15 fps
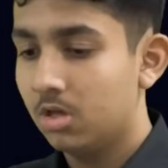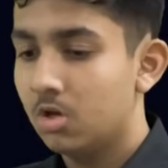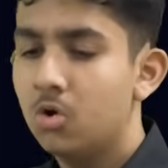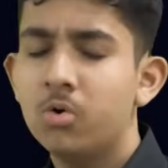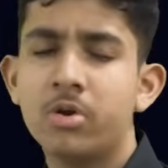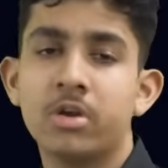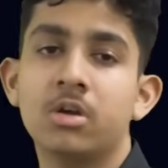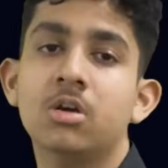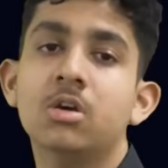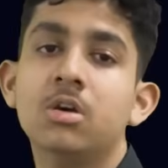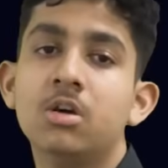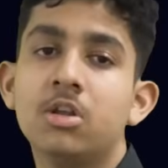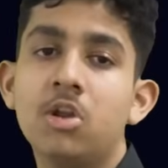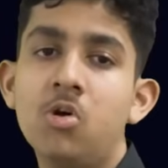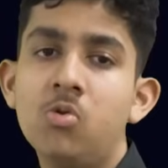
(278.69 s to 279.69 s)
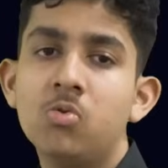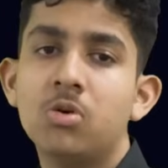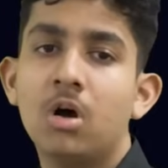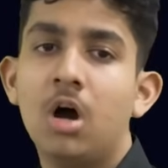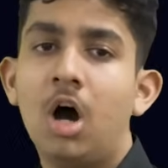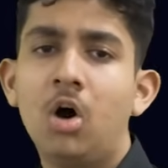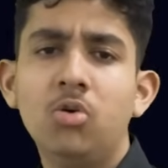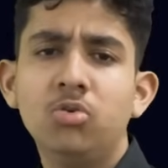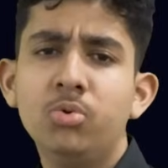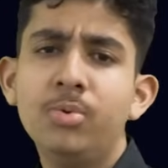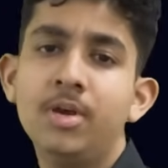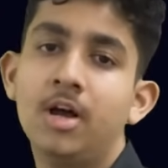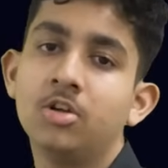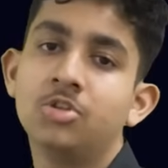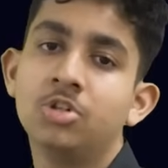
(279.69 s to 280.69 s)
Okay, now how do we
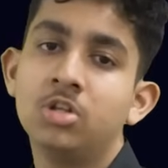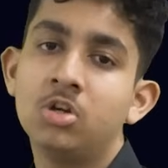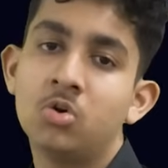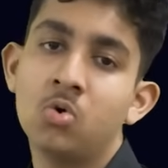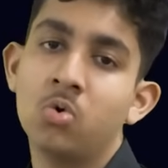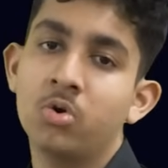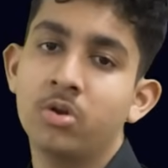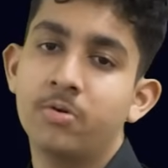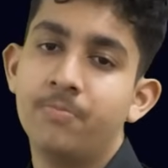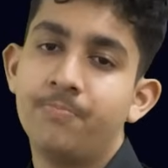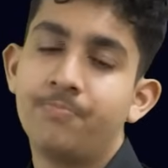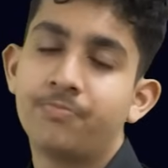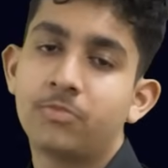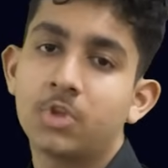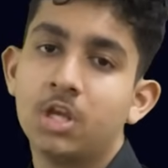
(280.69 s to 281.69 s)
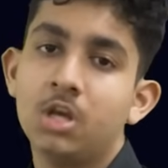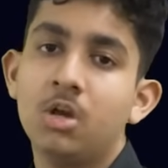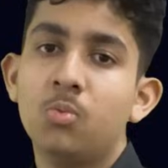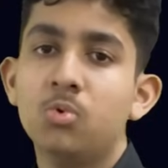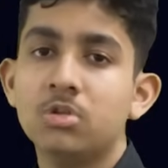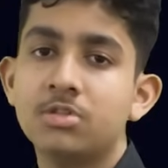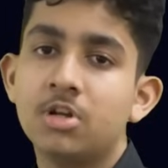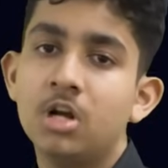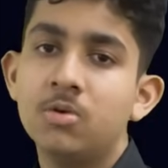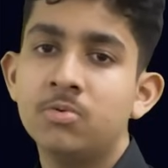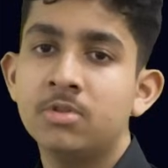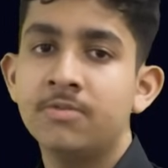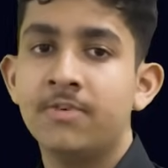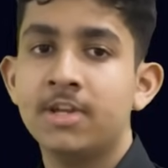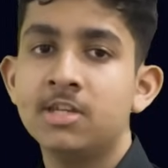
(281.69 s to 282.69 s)
actually code? We'll start
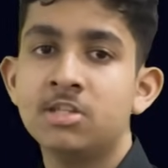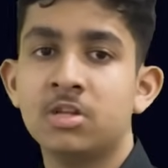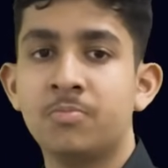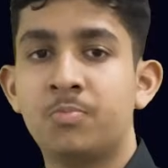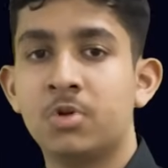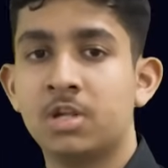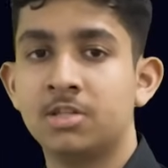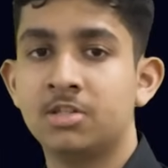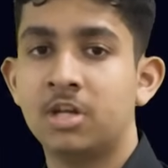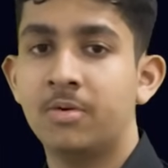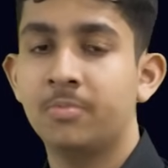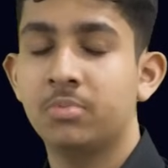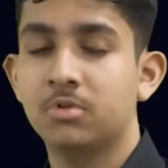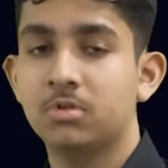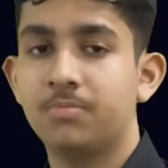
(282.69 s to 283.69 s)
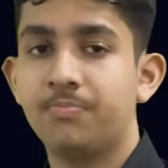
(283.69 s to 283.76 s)
with a very simple example.